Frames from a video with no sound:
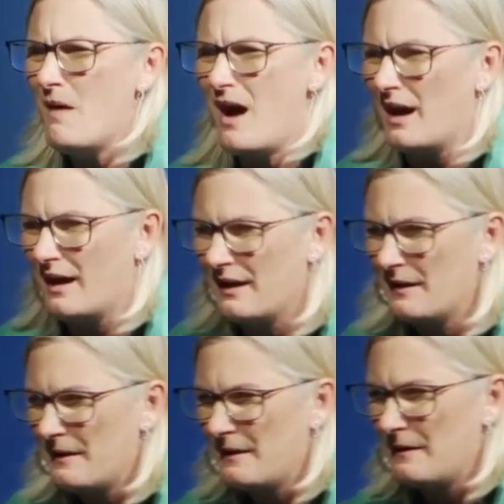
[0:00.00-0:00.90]
I?
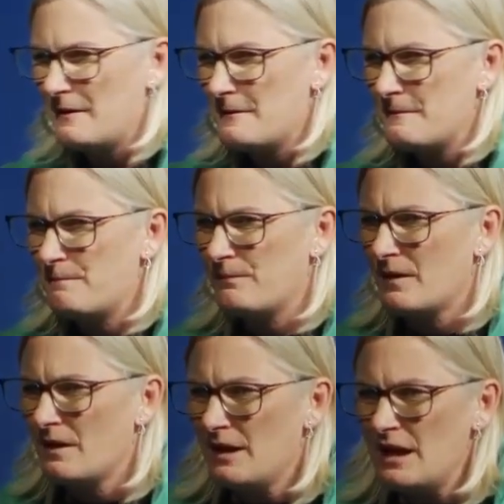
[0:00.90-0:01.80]

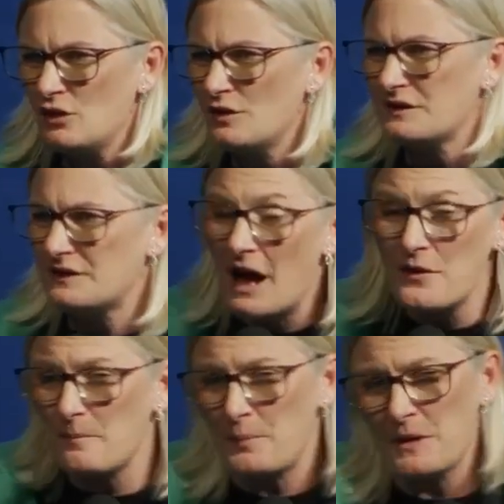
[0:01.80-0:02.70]
He uses
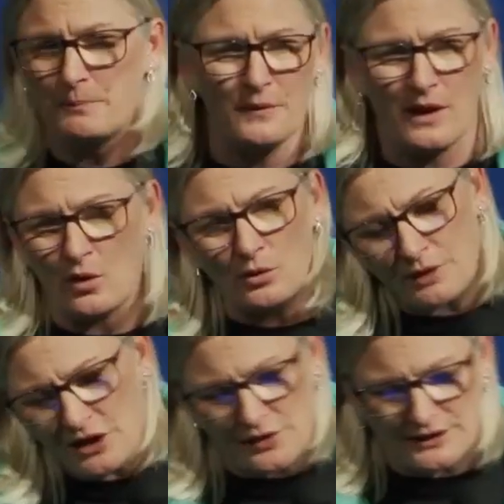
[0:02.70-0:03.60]
other people that are
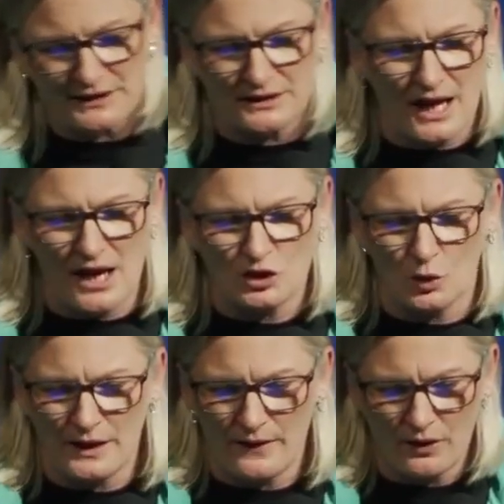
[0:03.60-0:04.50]
already on a stage or
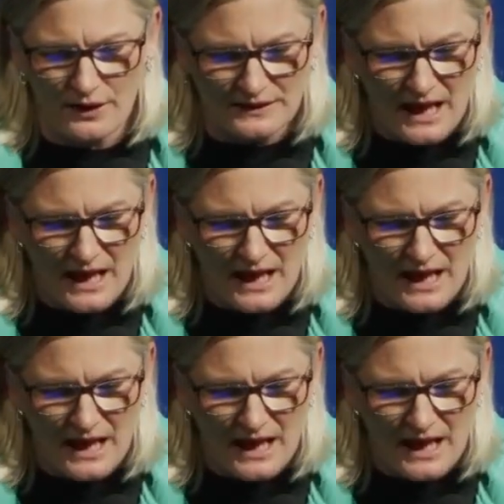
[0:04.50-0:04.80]
whatever it is.